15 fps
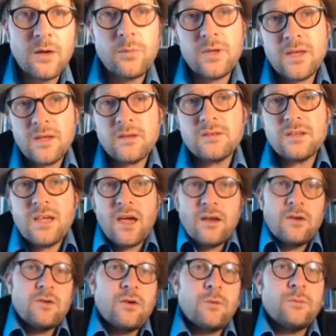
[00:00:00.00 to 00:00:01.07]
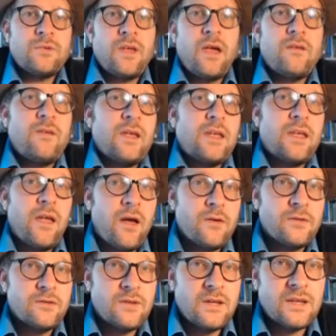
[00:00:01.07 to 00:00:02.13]
Now, because echinoderms have a
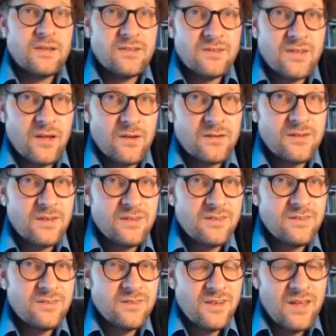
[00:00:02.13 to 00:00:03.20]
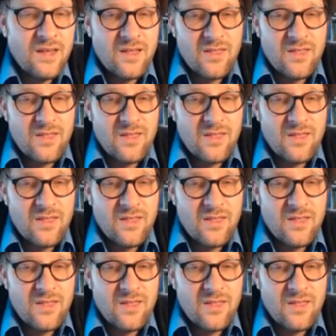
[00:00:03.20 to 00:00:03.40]
calcitic skeleton,